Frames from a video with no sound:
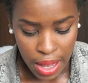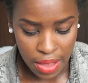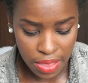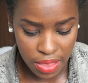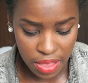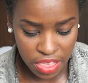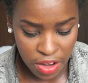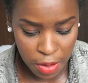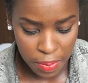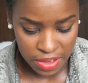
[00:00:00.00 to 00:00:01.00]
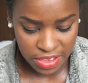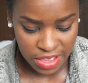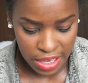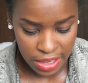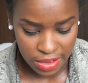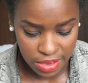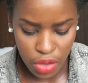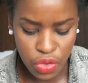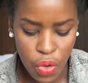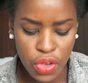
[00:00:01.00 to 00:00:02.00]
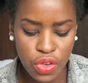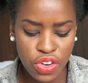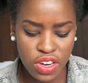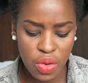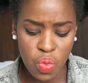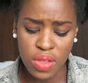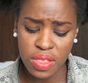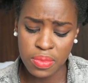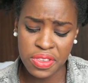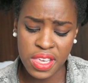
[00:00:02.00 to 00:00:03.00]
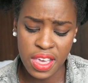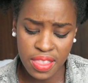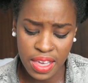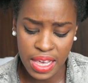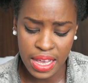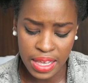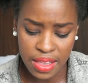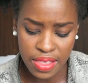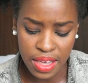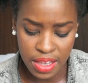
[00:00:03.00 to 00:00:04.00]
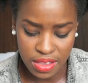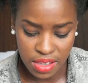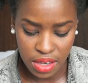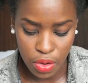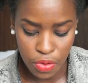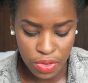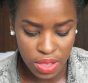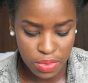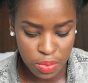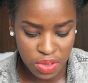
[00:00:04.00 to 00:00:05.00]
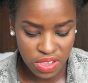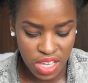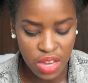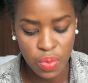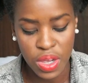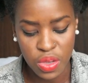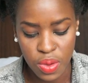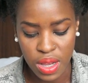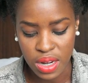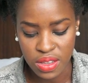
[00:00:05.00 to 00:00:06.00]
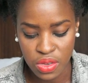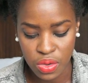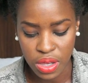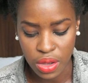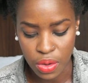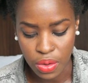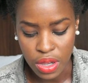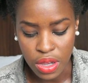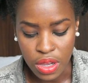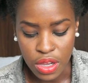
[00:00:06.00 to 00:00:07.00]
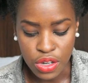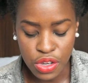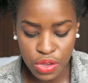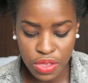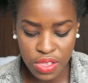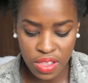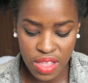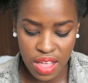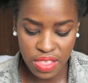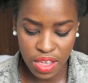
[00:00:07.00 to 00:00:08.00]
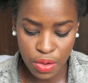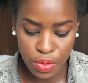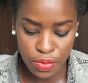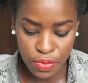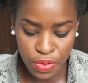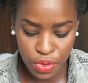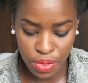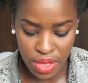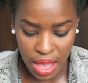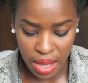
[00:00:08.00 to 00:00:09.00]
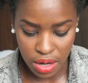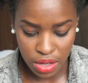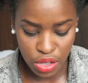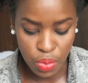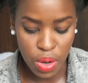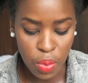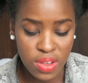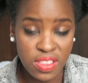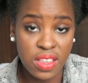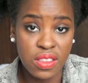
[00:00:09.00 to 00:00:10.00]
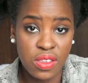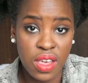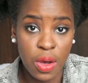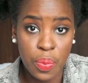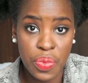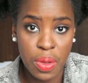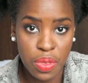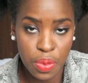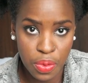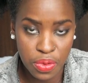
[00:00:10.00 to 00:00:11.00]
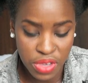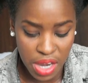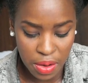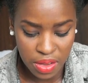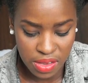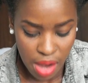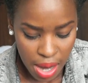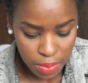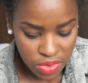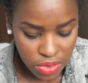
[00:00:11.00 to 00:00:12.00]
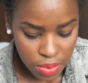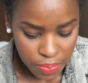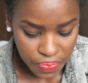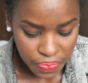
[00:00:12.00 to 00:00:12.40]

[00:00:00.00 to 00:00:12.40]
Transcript: And then the therapist says, so you didn't want them to hear the yelling and the hitting, or for them to be scared when you were a little girl. Do you think that they could feel that you were wanting to help them through scary times?